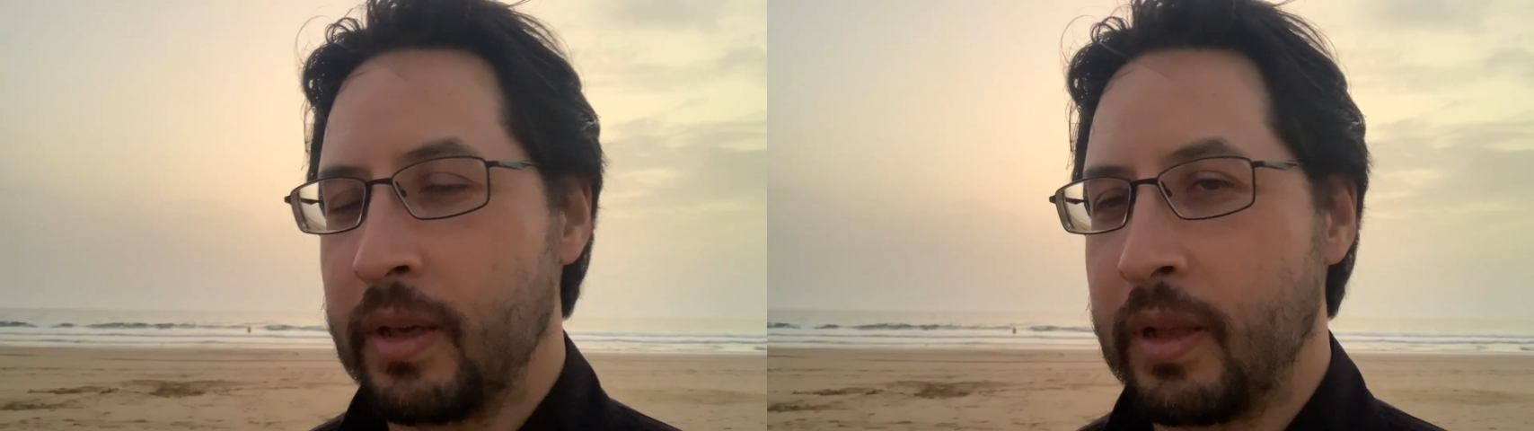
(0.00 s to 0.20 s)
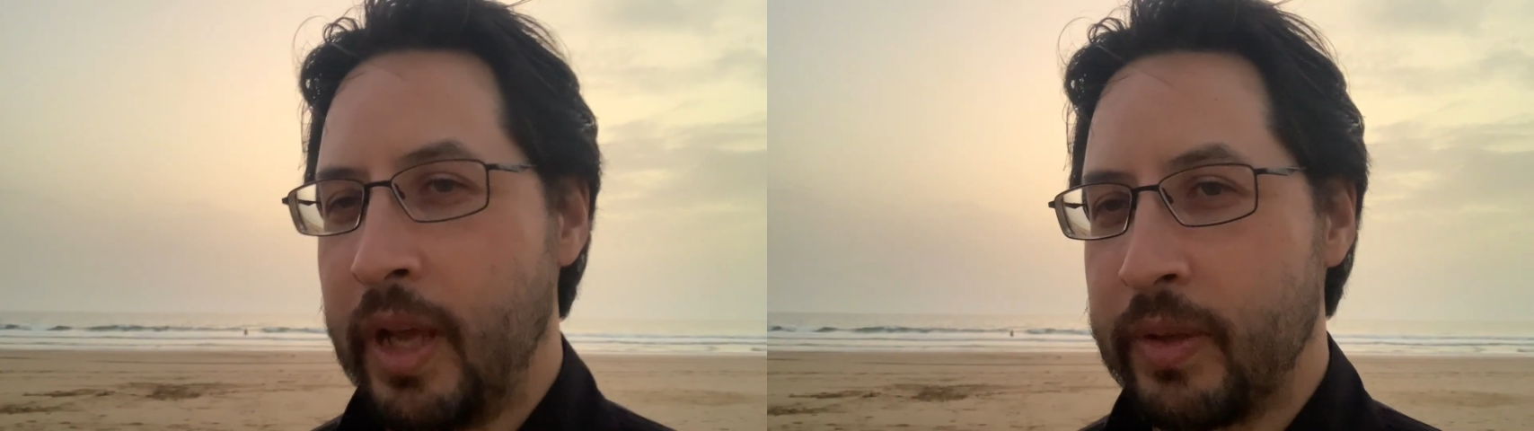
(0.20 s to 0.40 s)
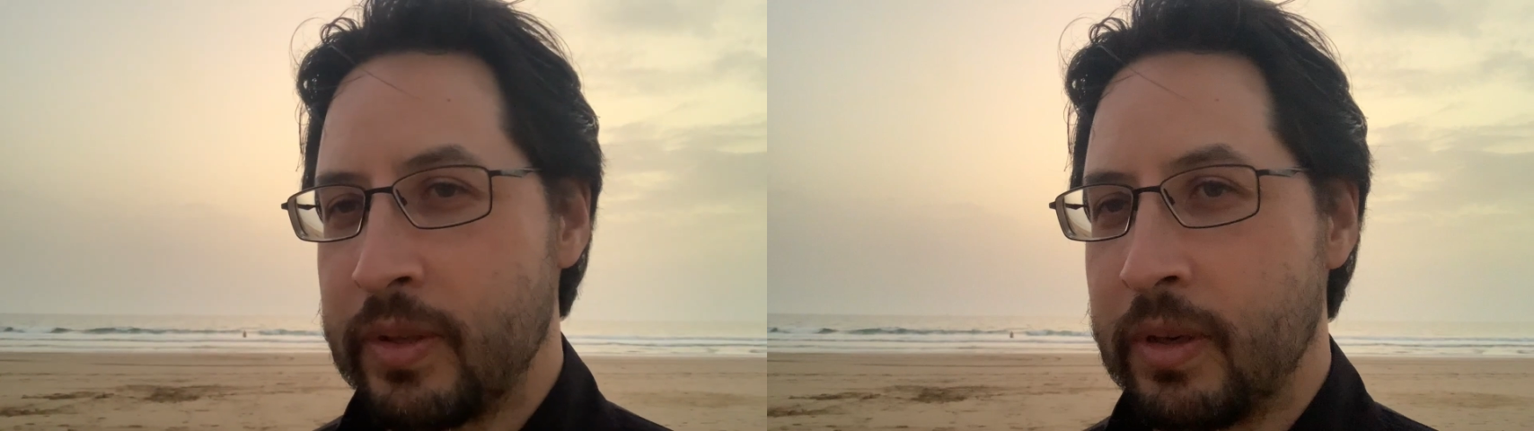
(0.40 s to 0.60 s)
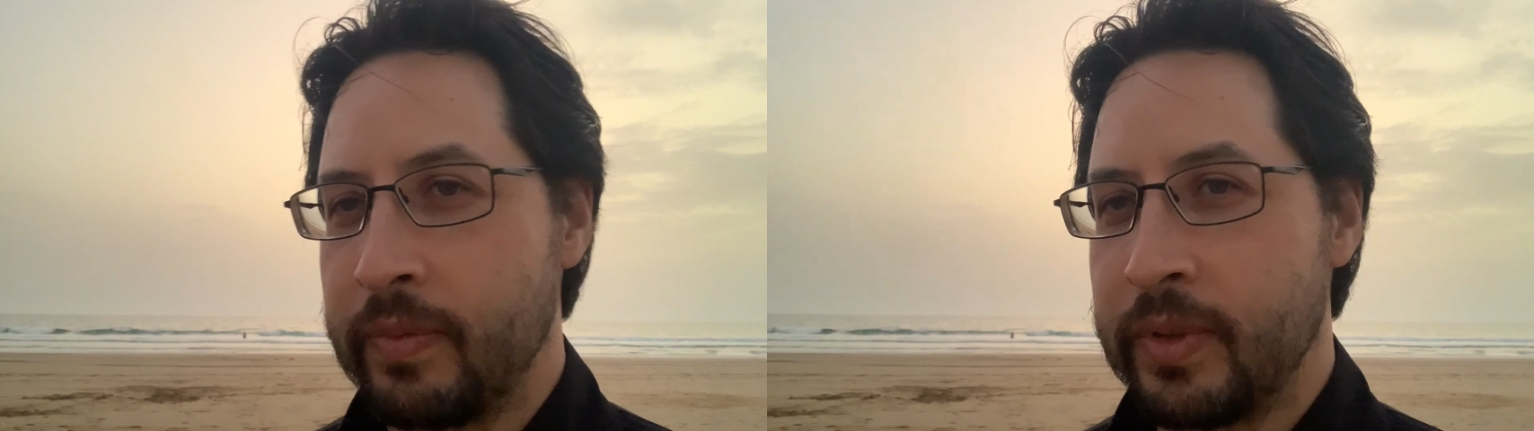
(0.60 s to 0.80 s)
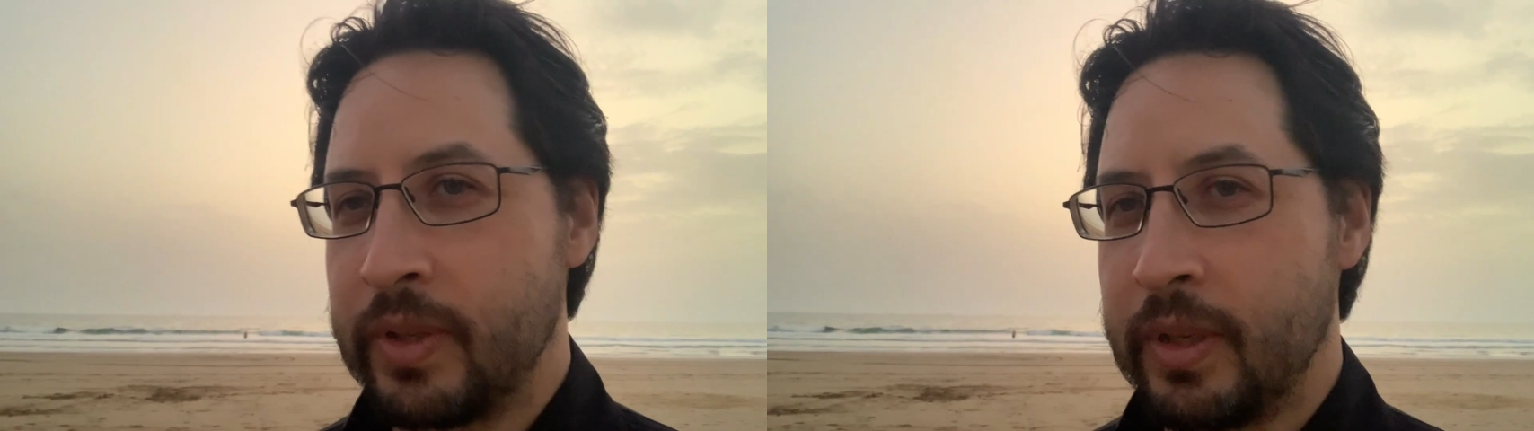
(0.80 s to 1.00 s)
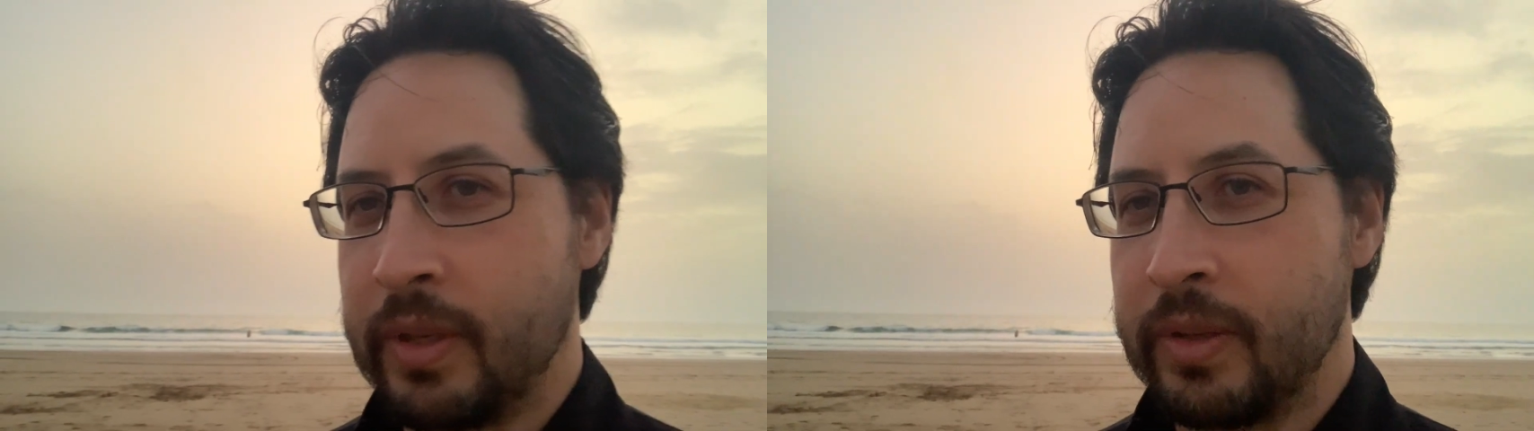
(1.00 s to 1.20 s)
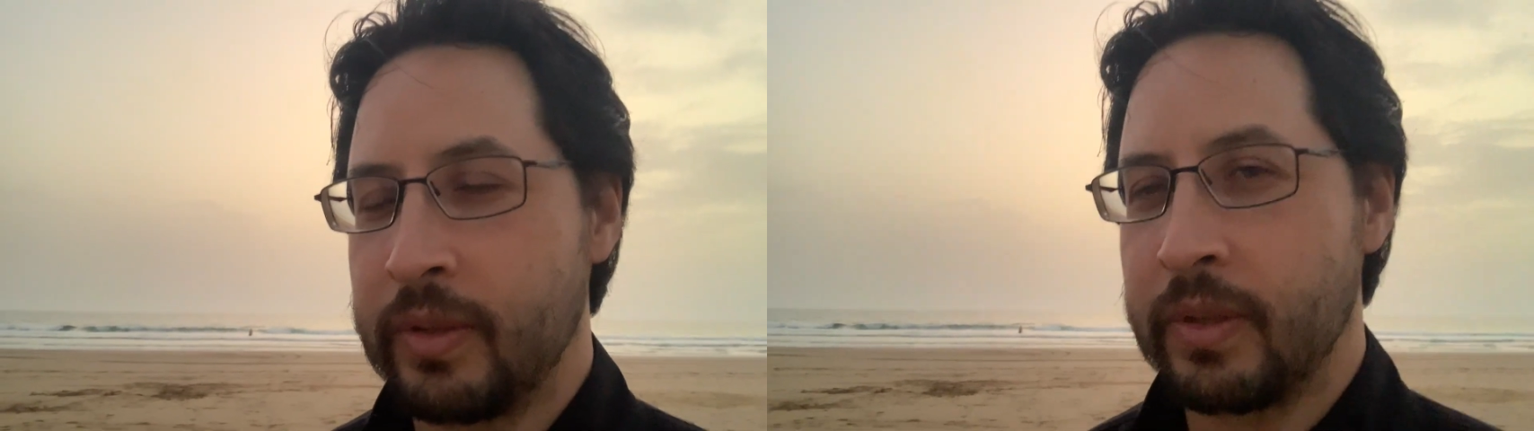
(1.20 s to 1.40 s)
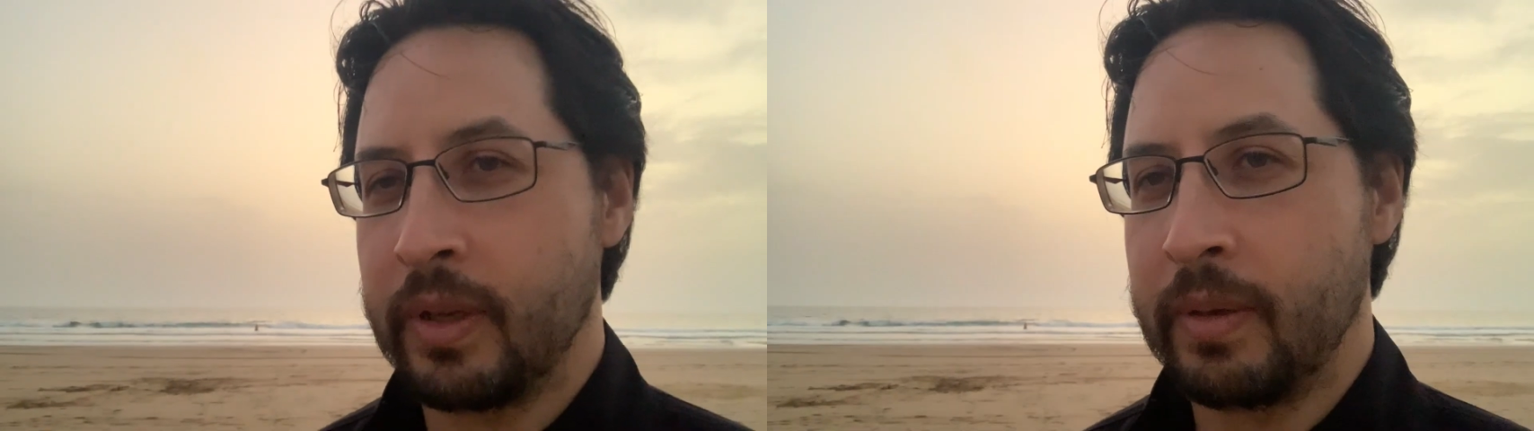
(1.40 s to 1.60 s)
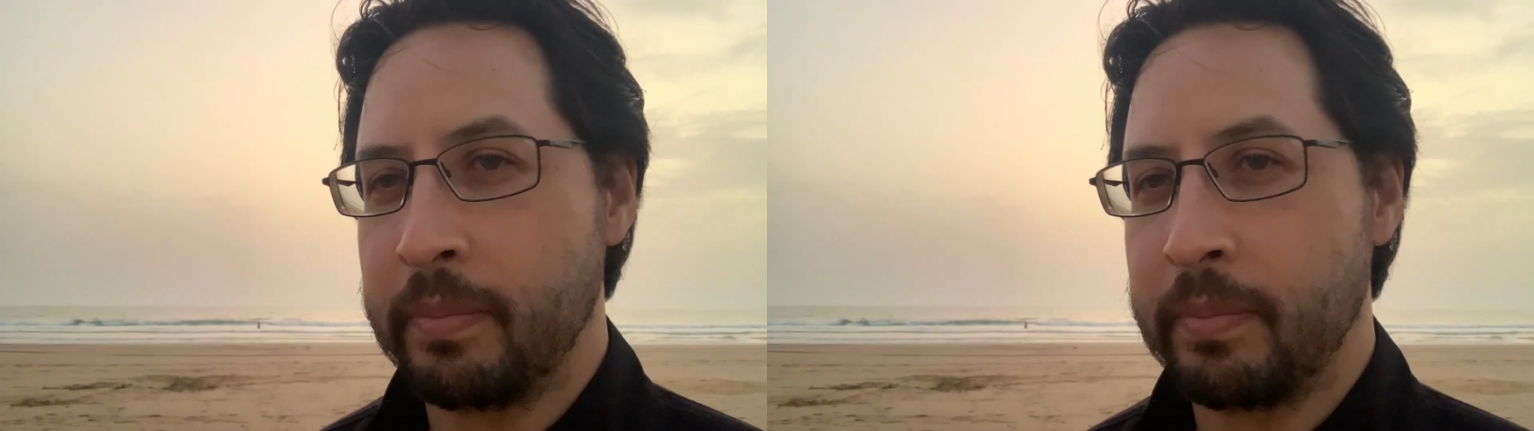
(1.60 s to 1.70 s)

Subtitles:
cloud services,